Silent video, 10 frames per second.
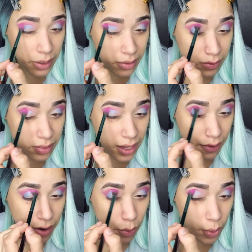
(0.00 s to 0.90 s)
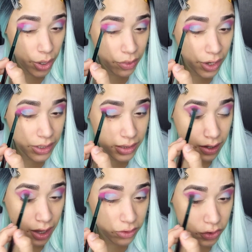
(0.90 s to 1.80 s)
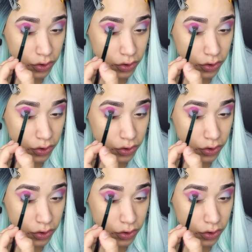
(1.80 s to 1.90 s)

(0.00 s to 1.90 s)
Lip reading: just the area where they touch.